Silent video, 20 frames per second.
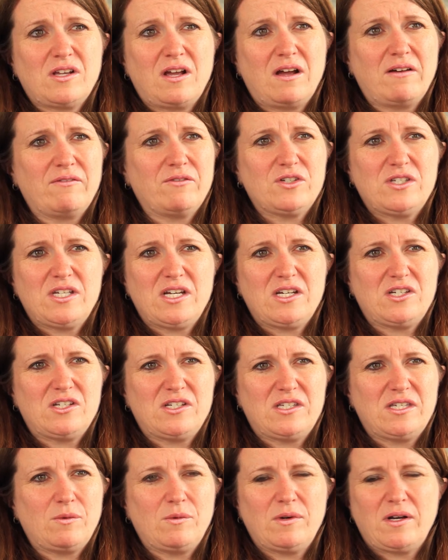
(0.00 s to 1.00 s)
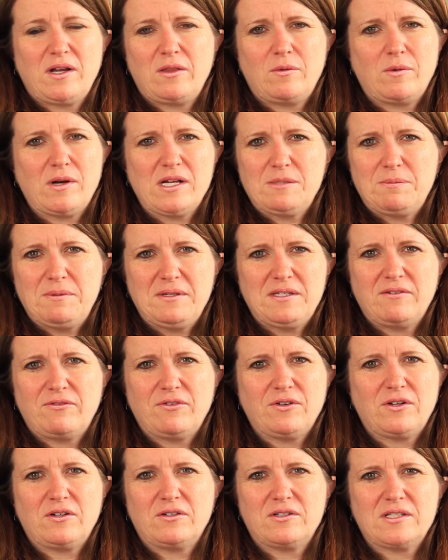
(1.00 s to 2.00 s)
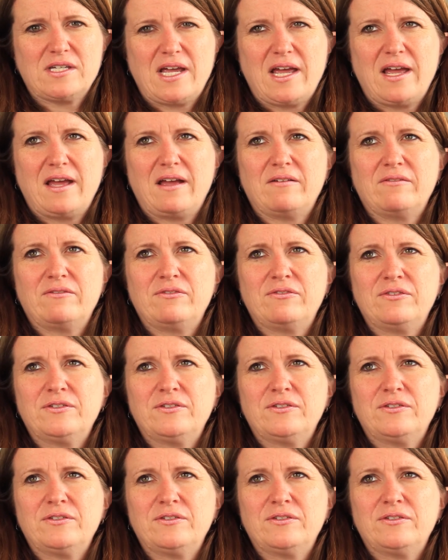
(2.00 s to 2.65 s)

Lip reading: conversations that would otherwise be difficult to have.